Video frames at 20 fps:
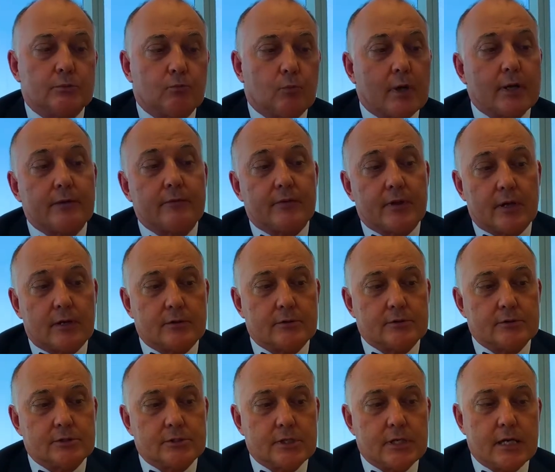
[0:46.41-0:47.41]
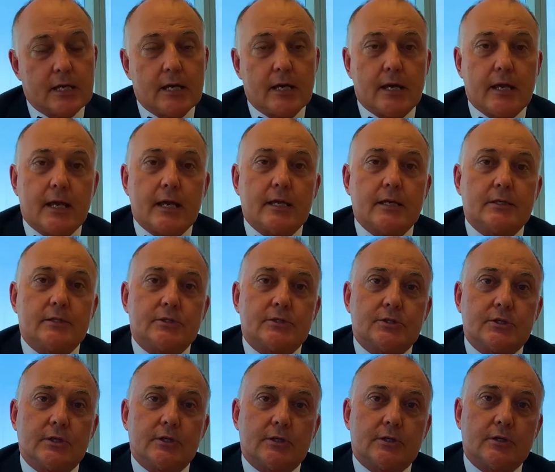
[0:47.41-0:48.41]
One of those is
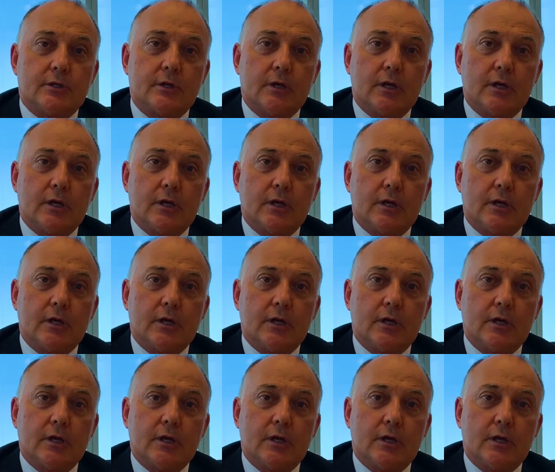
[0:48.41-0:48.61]
that